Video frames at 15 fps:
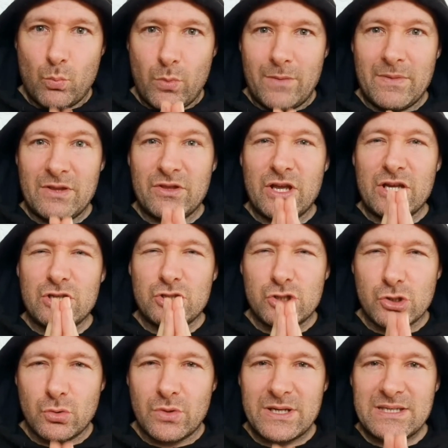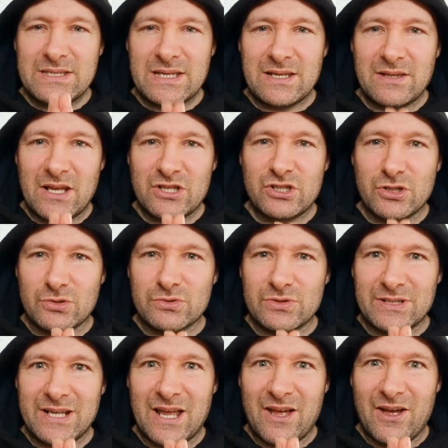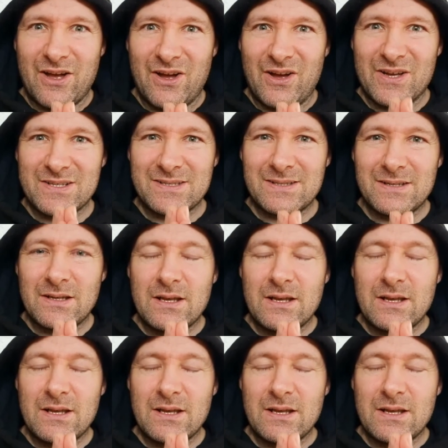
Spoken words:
women that enjoy seeing their children get hurt.